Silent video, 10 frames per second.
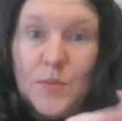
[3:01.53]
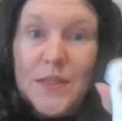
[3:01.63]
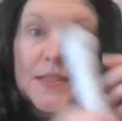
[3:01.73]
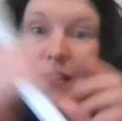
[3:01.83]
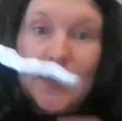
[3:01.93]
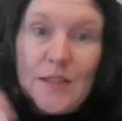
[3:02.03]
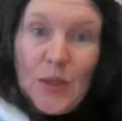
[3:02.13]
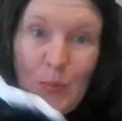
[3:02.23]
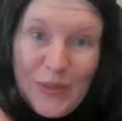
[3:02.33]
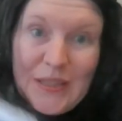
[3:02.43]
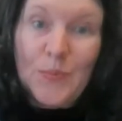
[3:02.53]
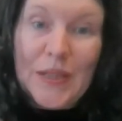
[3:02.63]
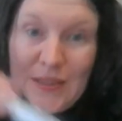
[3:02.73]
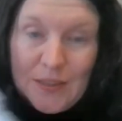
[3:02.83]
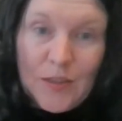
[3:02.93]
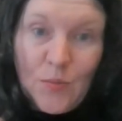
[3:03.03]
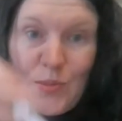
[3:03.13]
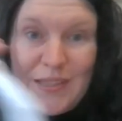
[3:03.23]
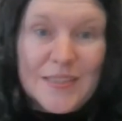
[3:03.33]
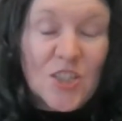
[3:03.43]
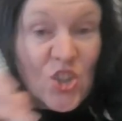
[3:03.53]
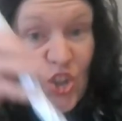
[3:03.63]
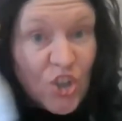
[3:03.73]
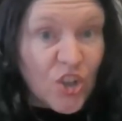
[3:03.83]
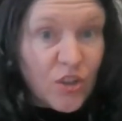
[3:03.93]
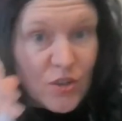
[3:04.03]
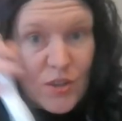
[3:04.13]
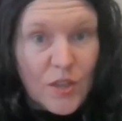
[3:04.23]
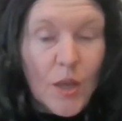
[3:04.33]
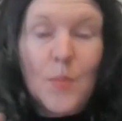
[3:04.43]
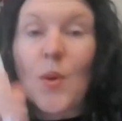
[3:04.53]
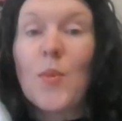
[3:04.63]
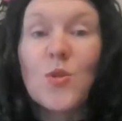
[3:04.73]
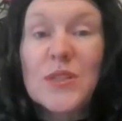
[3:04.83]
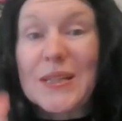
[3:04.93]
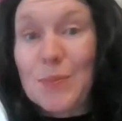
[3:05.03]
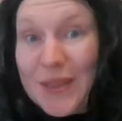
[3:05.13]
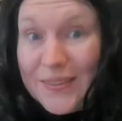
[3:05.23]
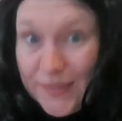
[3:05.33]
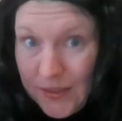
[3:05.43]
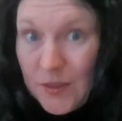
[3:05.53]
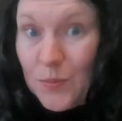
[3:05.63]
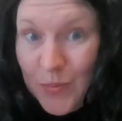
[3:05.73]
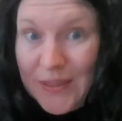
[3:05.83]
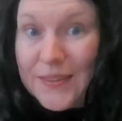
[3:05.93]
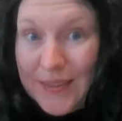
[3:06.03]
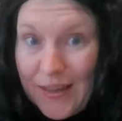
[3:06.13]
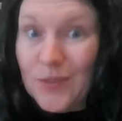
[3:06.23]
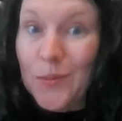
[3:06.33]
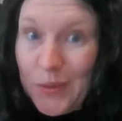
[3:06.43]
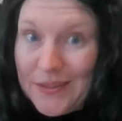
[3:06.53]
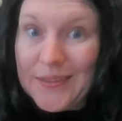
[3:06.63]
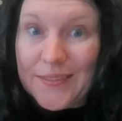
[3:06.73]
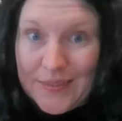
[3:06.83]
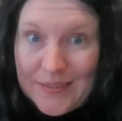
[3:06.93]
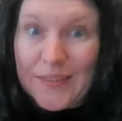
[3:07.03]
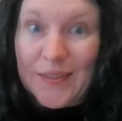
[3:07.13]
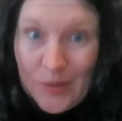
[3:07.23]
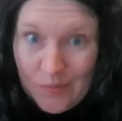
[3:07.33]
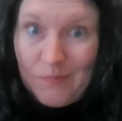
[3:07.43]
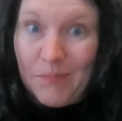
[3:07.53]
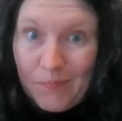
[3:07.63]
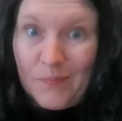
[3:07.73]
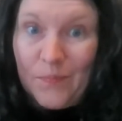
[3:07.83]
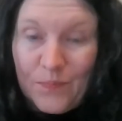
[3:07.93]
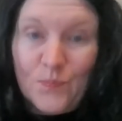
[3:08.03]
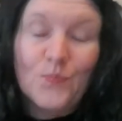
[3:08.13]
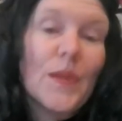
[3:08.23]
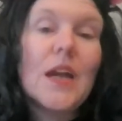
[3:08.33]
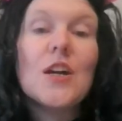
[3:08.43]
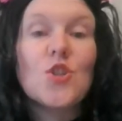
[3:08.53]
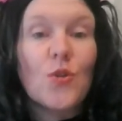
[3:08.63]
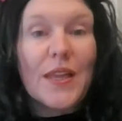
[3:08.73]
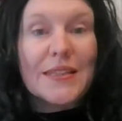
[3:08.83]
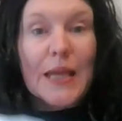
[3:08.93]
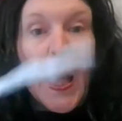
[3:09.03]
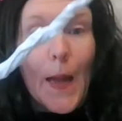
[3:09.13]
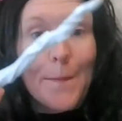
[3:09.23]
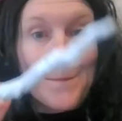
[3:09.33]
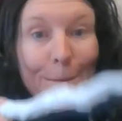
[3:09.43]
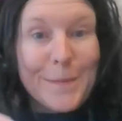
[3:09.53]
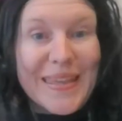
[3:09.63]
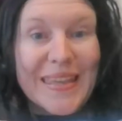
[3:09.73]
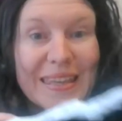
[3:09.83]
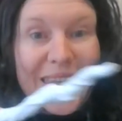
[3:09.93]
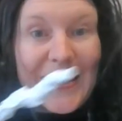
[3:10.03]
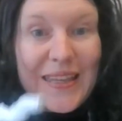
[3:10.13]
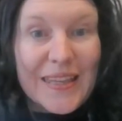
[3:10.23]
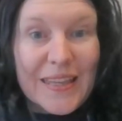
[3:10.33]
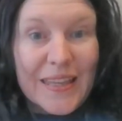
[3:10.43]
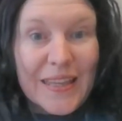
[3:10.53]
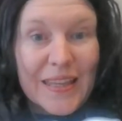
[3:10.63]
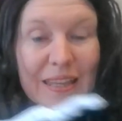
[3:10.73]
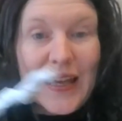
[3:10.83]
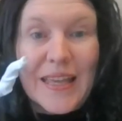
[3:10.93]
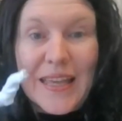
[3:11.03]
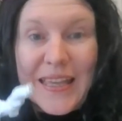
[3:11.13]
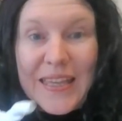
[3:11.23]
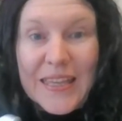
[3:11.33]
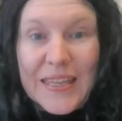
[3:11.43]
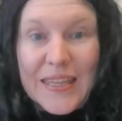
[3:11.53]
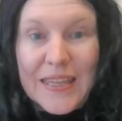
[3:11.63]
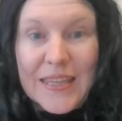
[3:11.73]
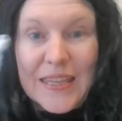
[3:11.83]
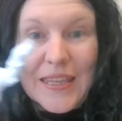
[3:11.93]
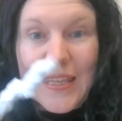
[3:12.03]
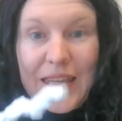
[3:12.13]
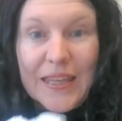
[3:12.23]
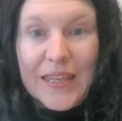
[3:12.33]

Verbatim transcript: with my stick. Beat, beat, beat, stir, but mostly beat, beat down the beasts. So that's B, E,